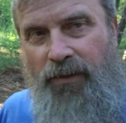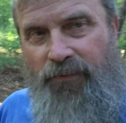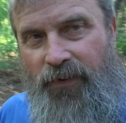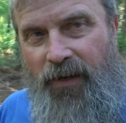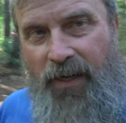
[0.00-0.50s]
a
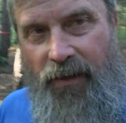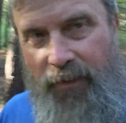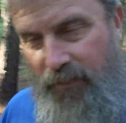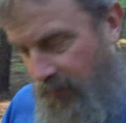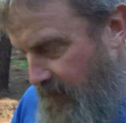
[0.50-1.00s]
fire,
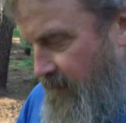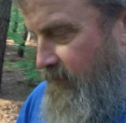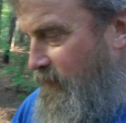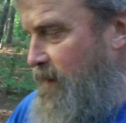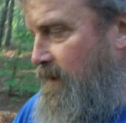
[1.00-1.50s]
get
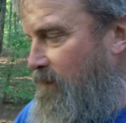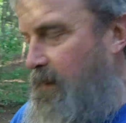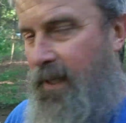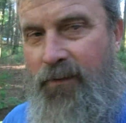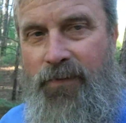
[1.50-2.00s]
familiar with
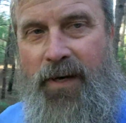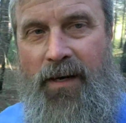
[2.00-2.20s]
making fire.